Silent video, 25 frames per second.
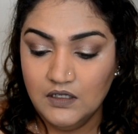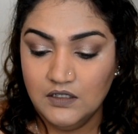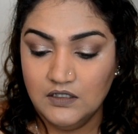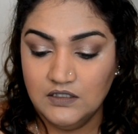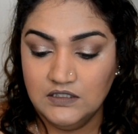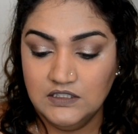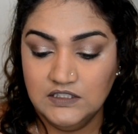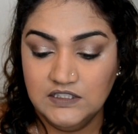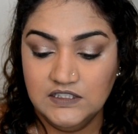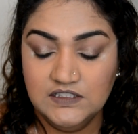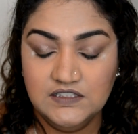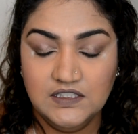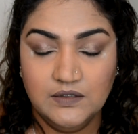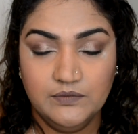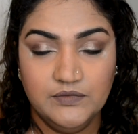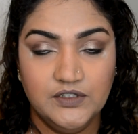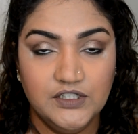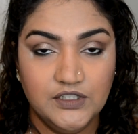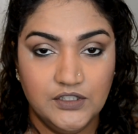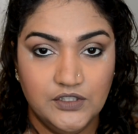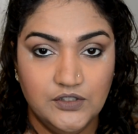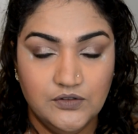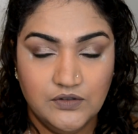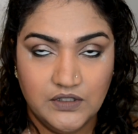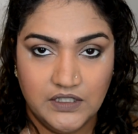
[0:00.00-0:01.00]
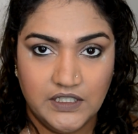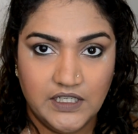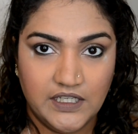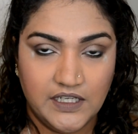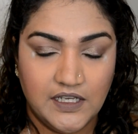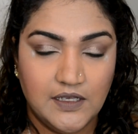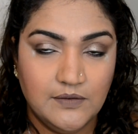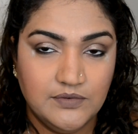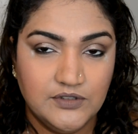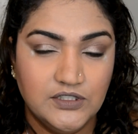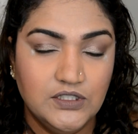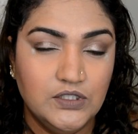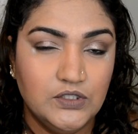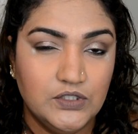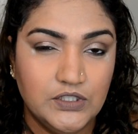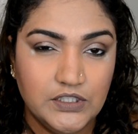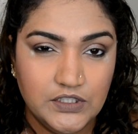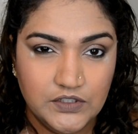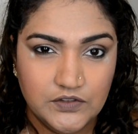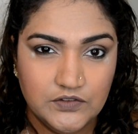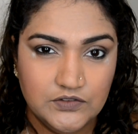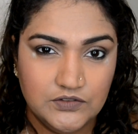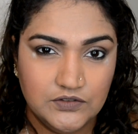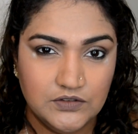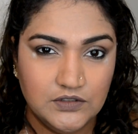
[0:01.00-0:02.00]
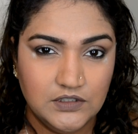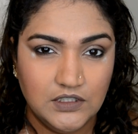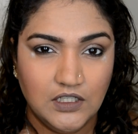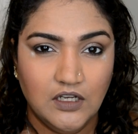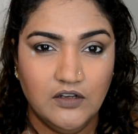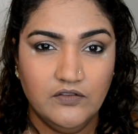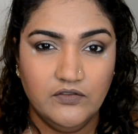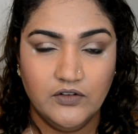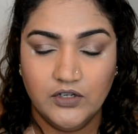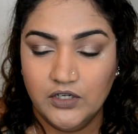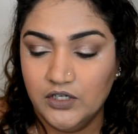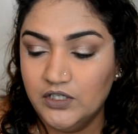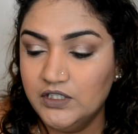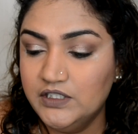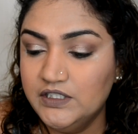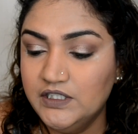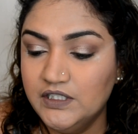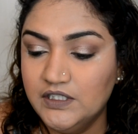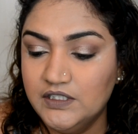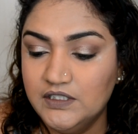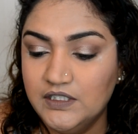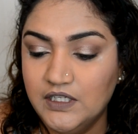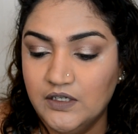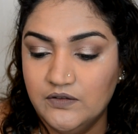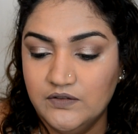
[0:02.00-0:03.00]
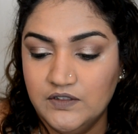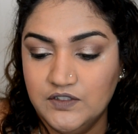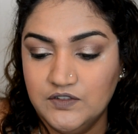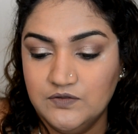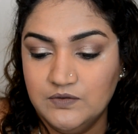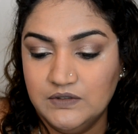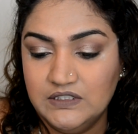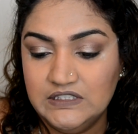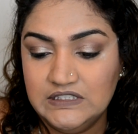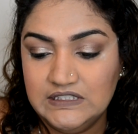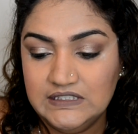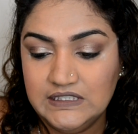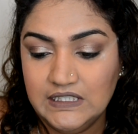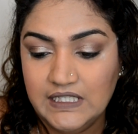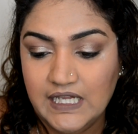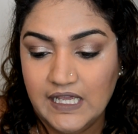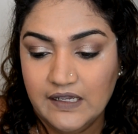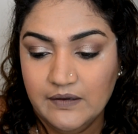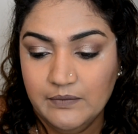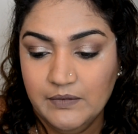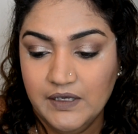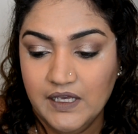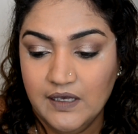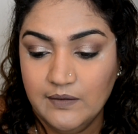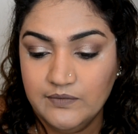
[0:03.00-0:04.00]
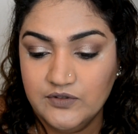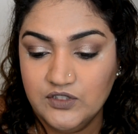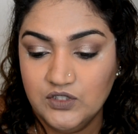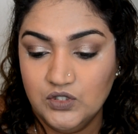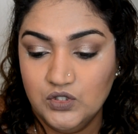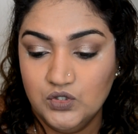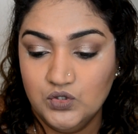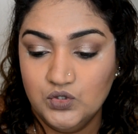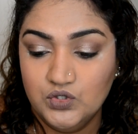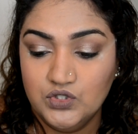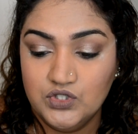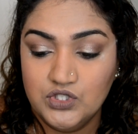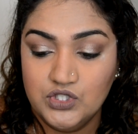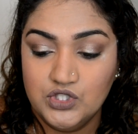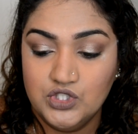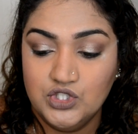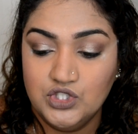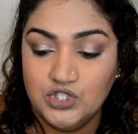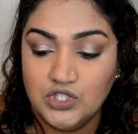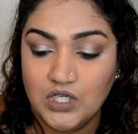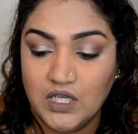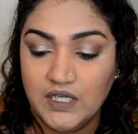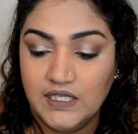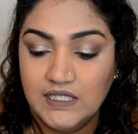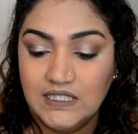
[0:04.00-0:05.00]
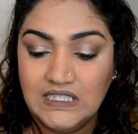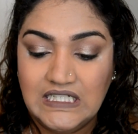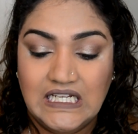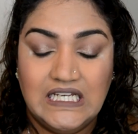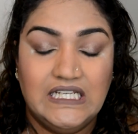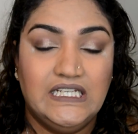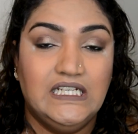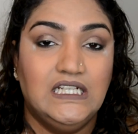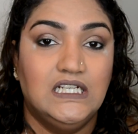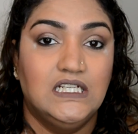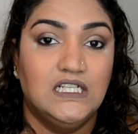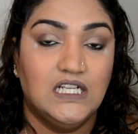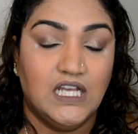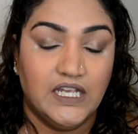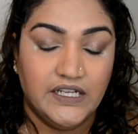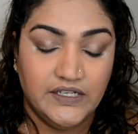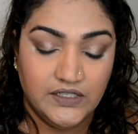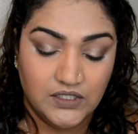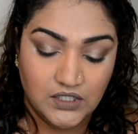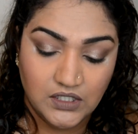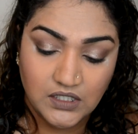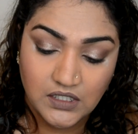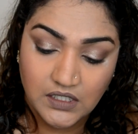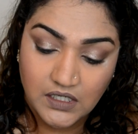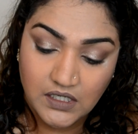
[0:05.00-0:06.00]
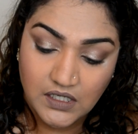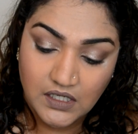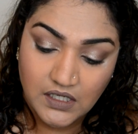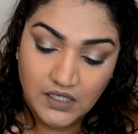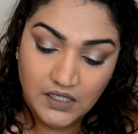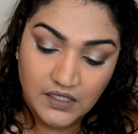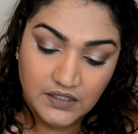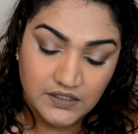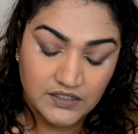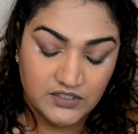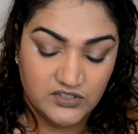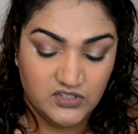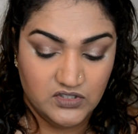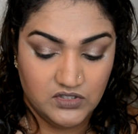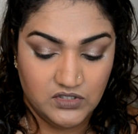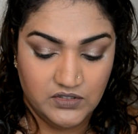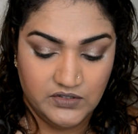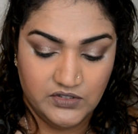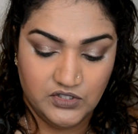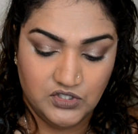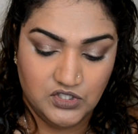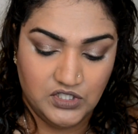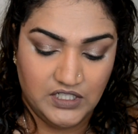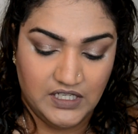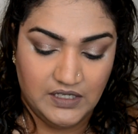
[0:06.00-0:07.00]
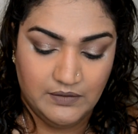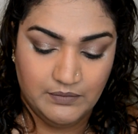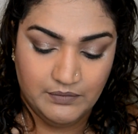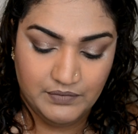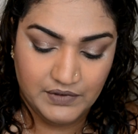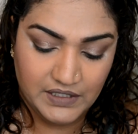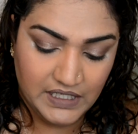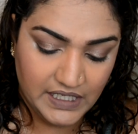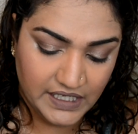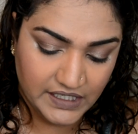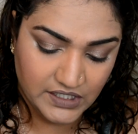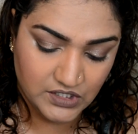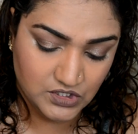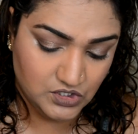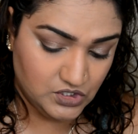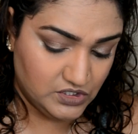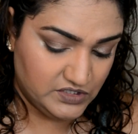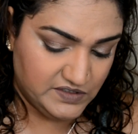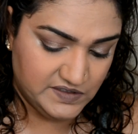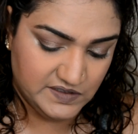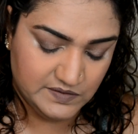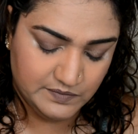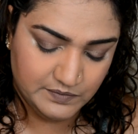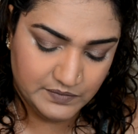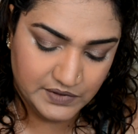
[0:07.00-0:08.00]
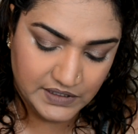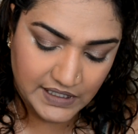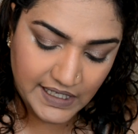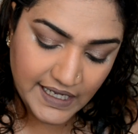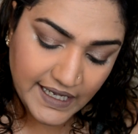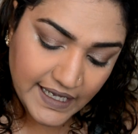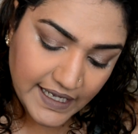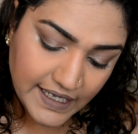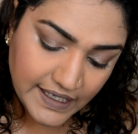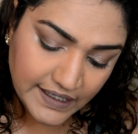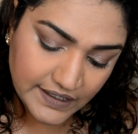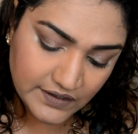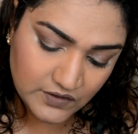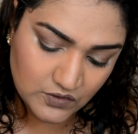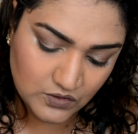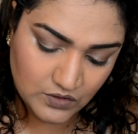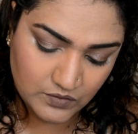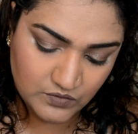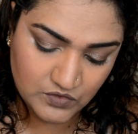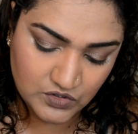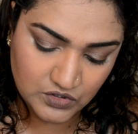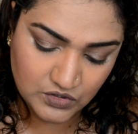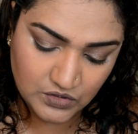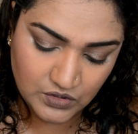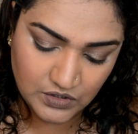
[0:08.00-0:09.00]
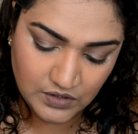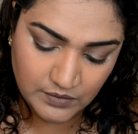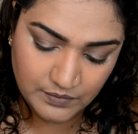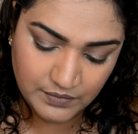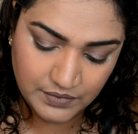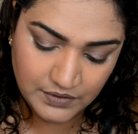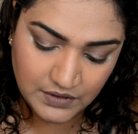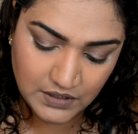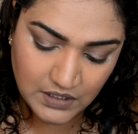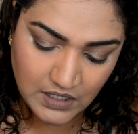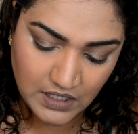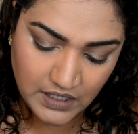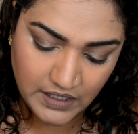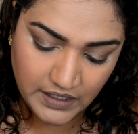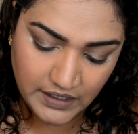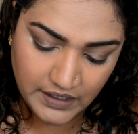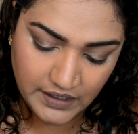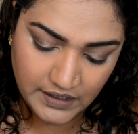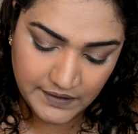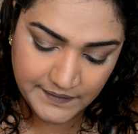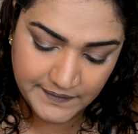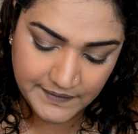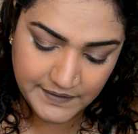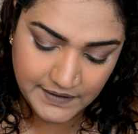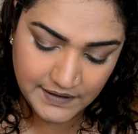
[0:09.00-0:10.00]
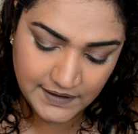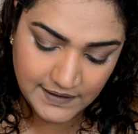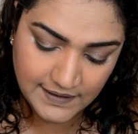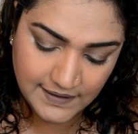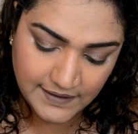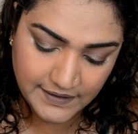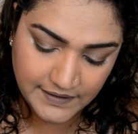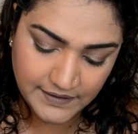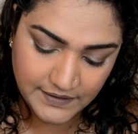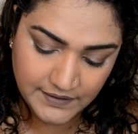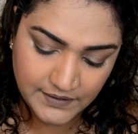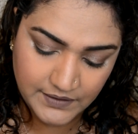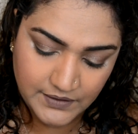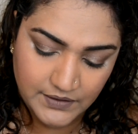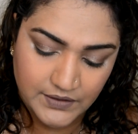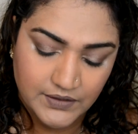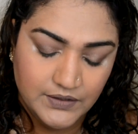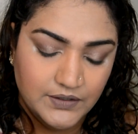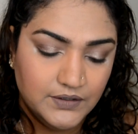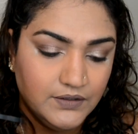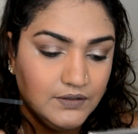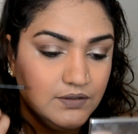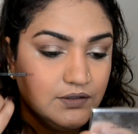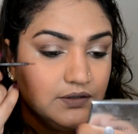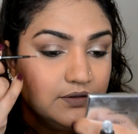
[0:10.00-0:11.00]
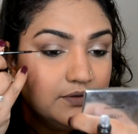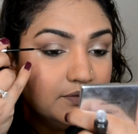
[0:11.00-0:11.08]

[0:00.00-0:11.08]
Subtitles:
Now this is something new and I absolutely used to love earlier. Now this one is the Lakme Absolute Shine Line Liner. This is in the shade black, just black. So I'm just gonna apply liner.